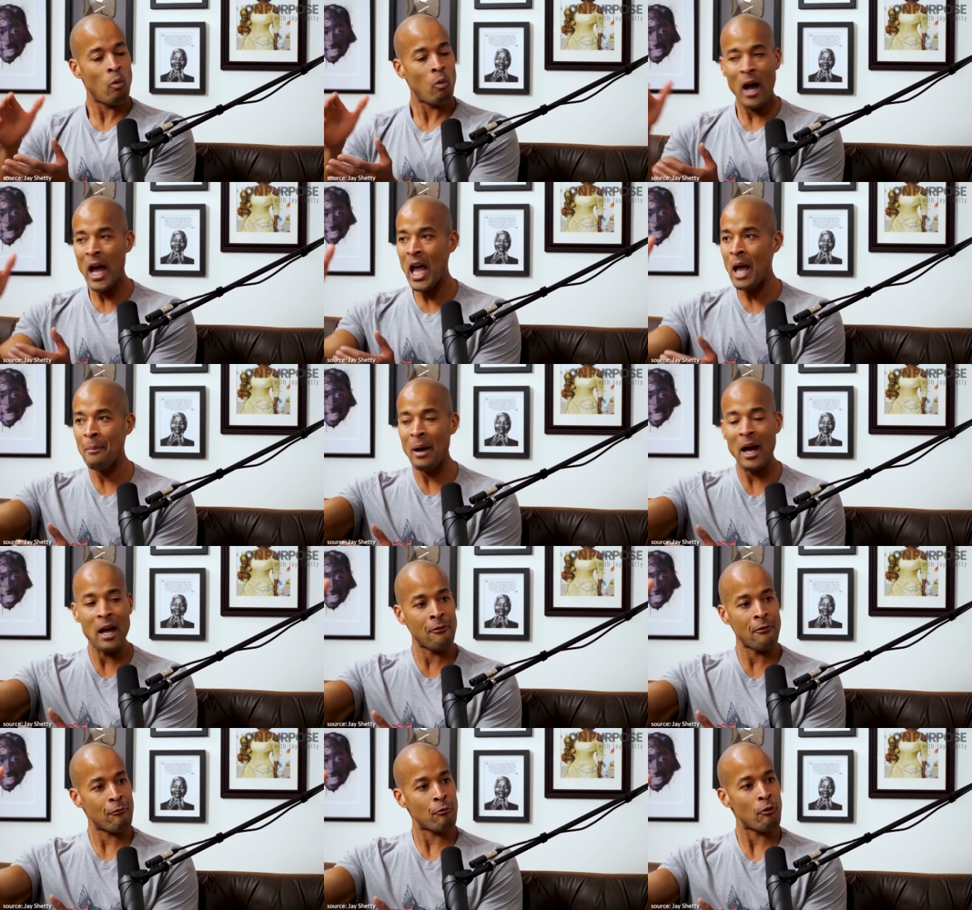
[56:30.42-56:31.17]
Why am
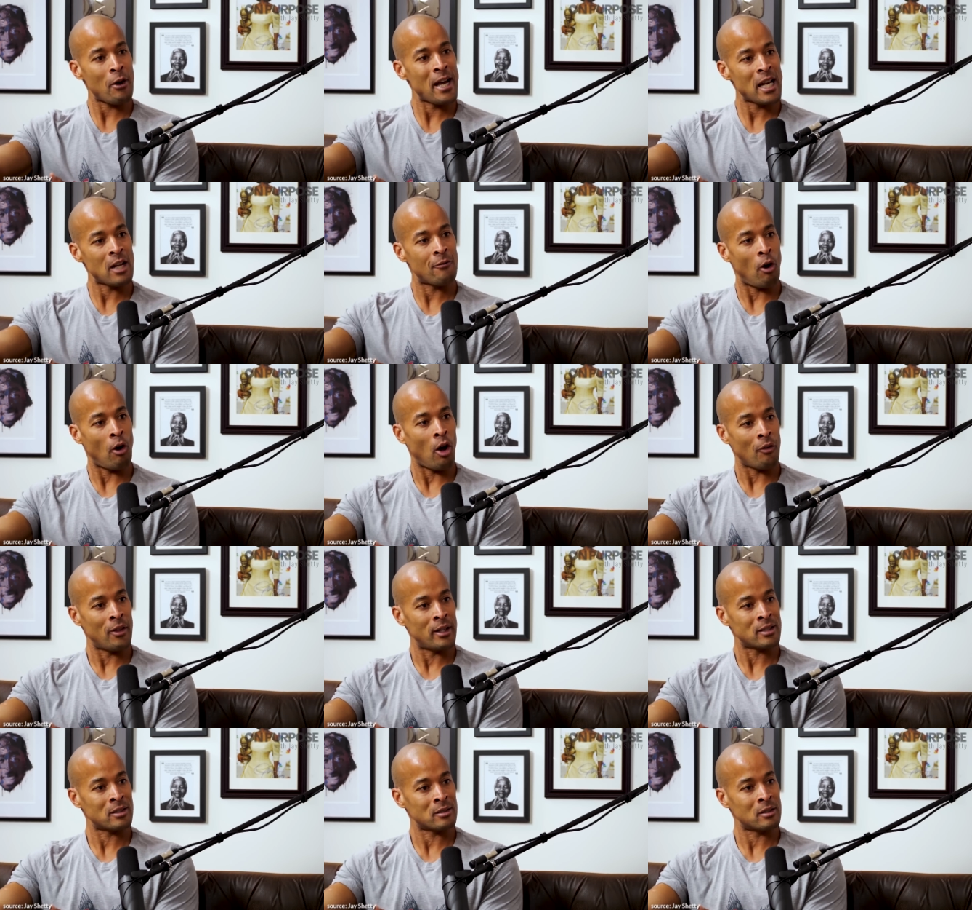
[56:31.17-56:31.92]
I afraid of
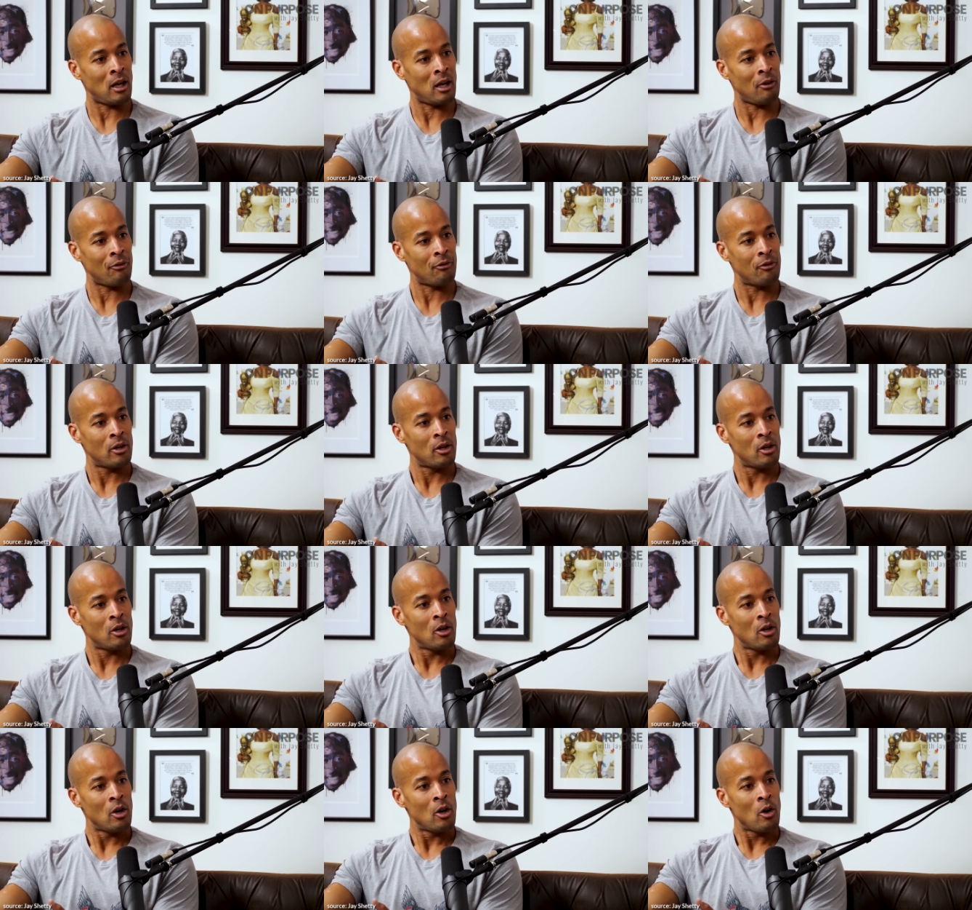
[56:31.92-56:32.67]
all this stuff?
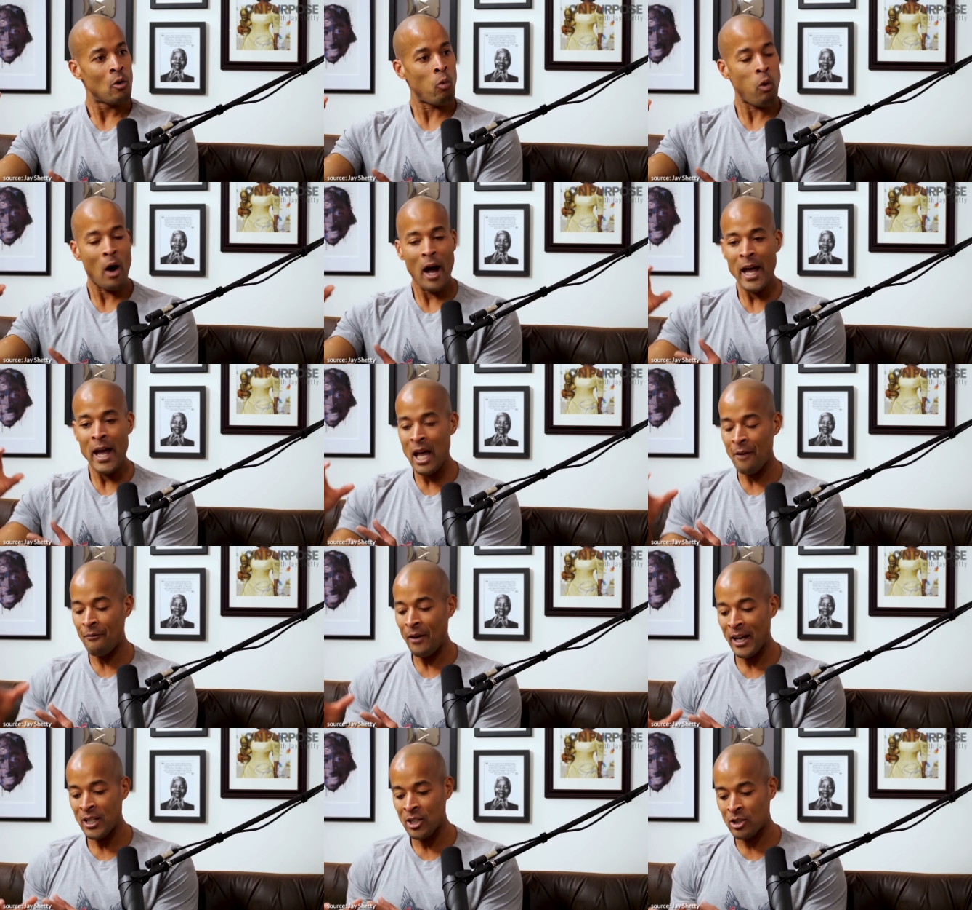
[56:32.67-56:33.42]
Why
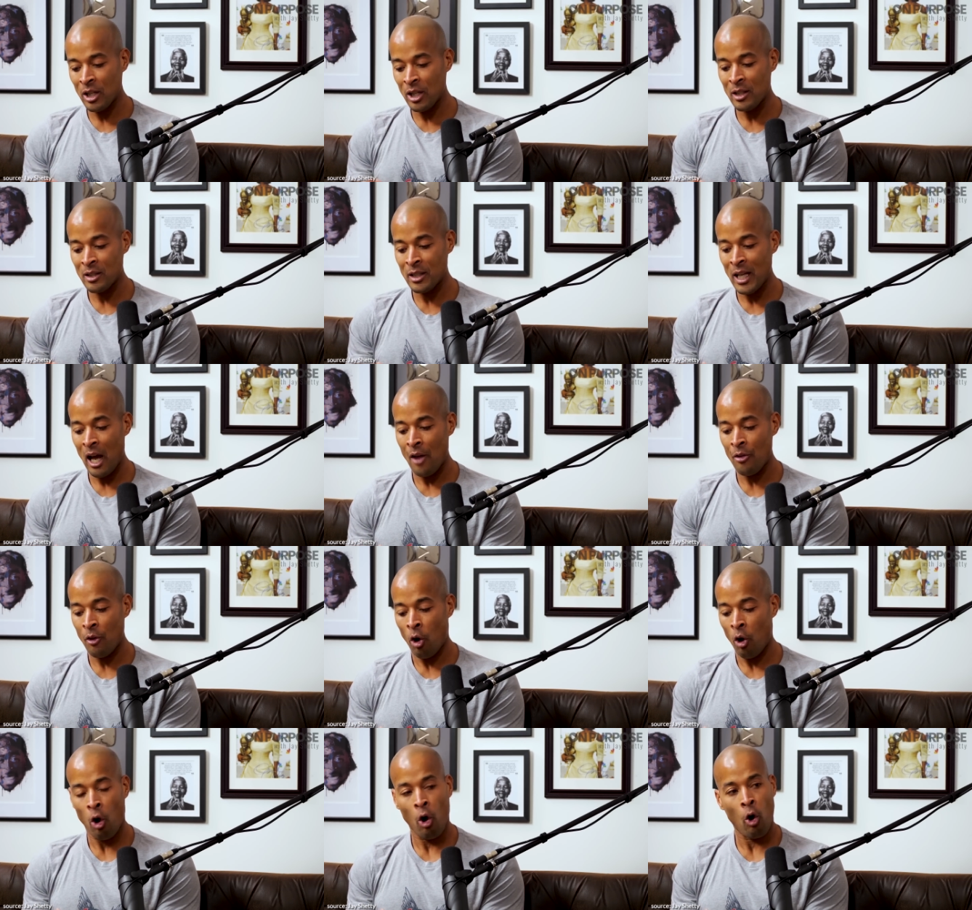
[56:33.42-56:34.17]
have I shut
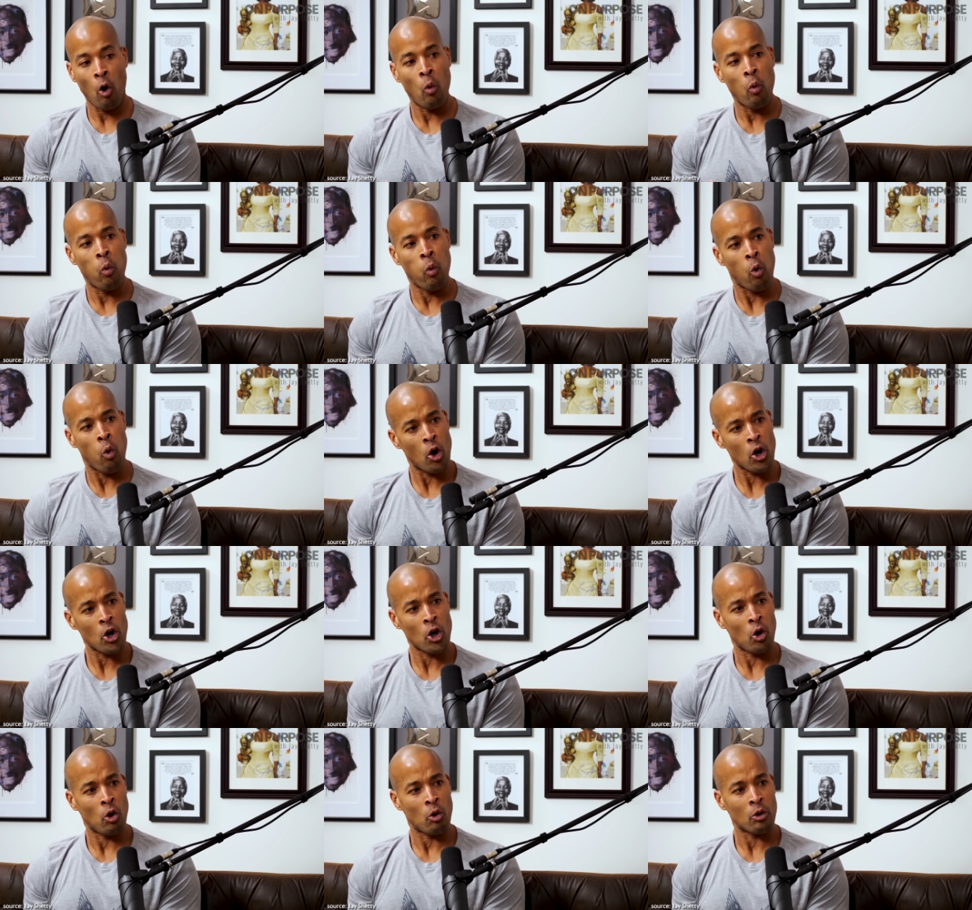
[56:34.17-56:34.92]
down the whole
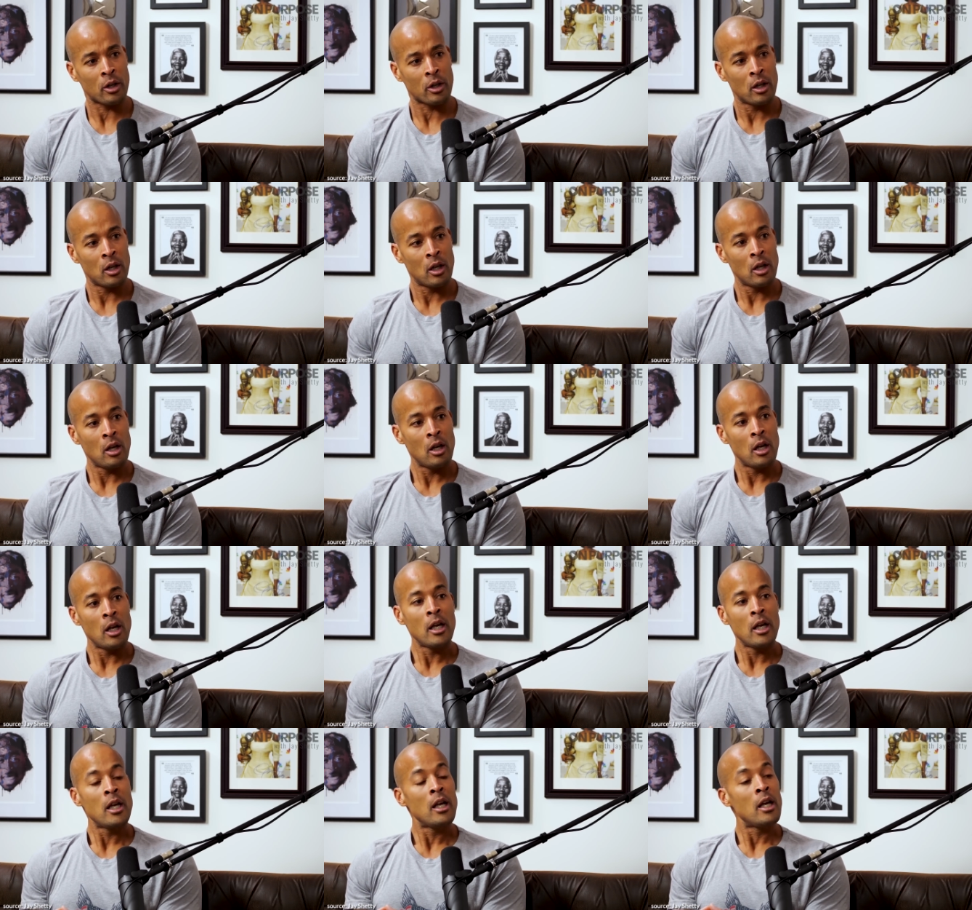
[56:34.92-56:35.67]
world?
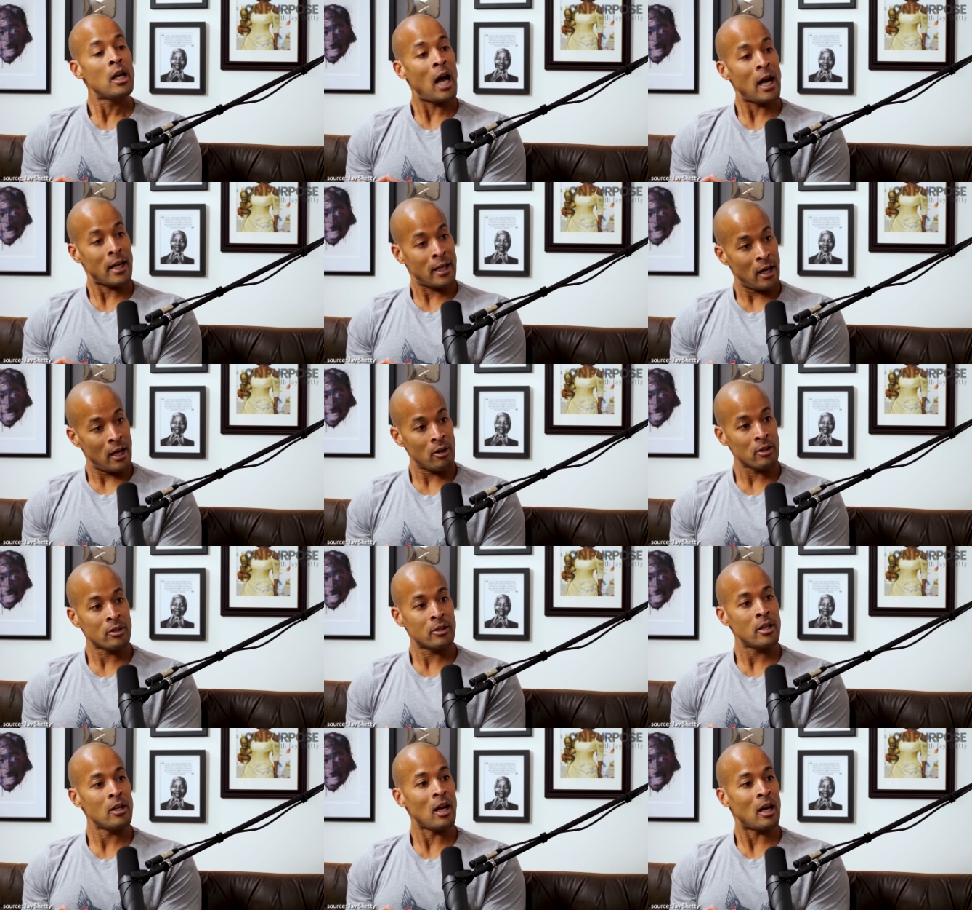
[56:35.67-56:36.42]
I
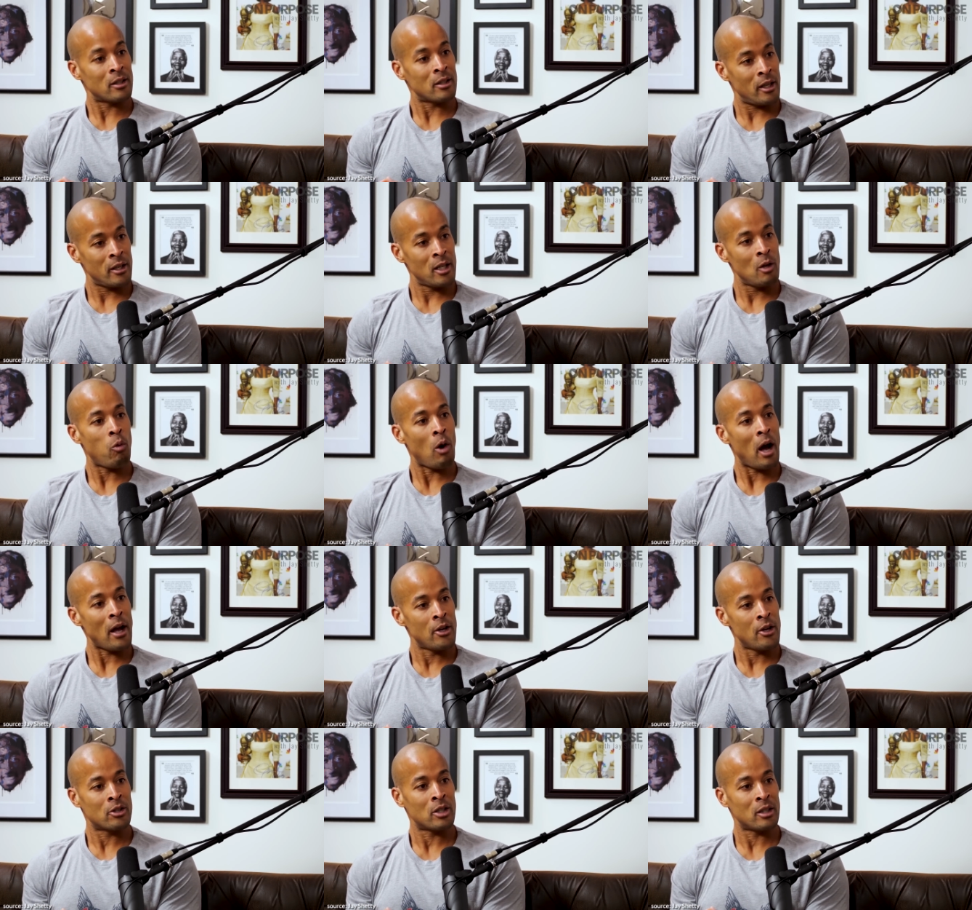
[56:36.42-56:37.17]
guarantee I'll tell you
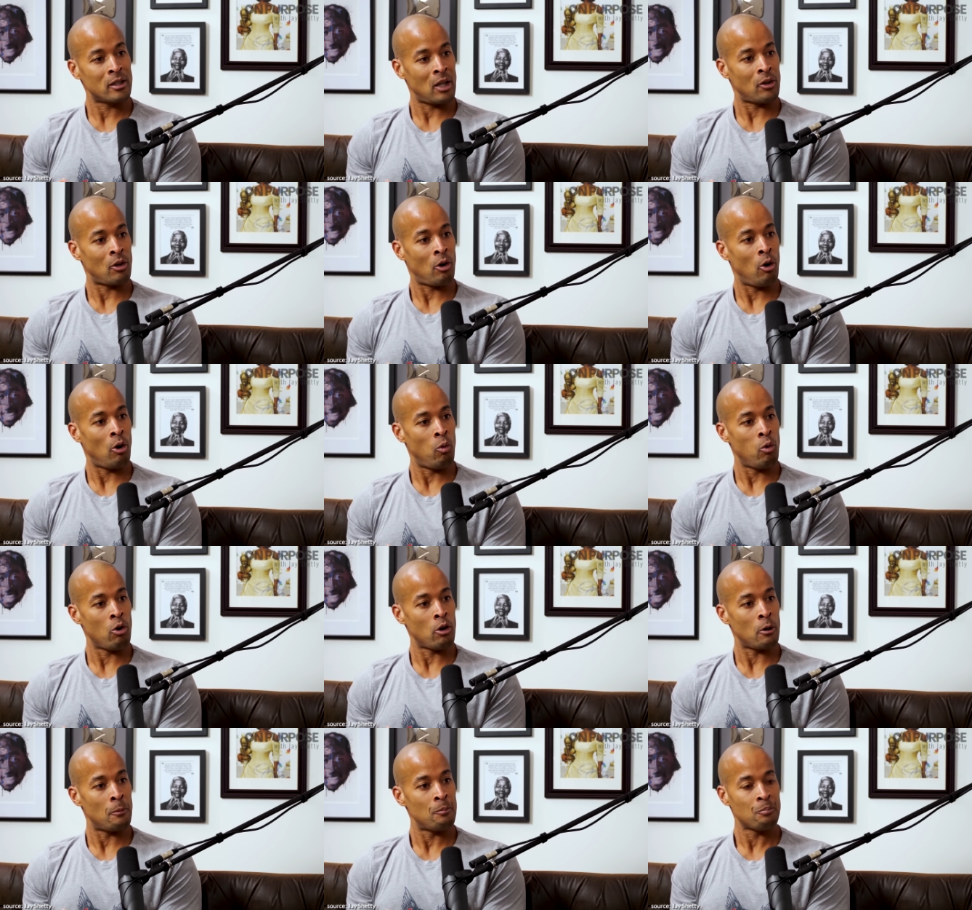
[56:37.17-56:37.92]
why you shut down the
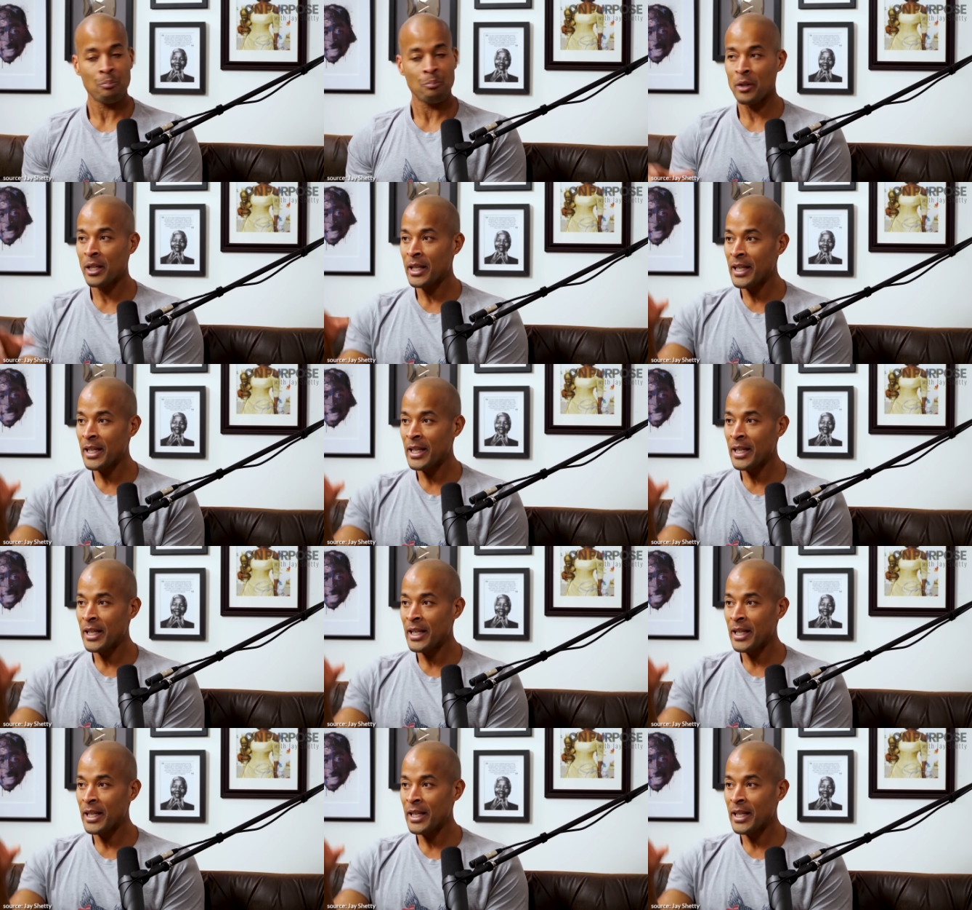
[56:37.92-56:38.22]
whole world.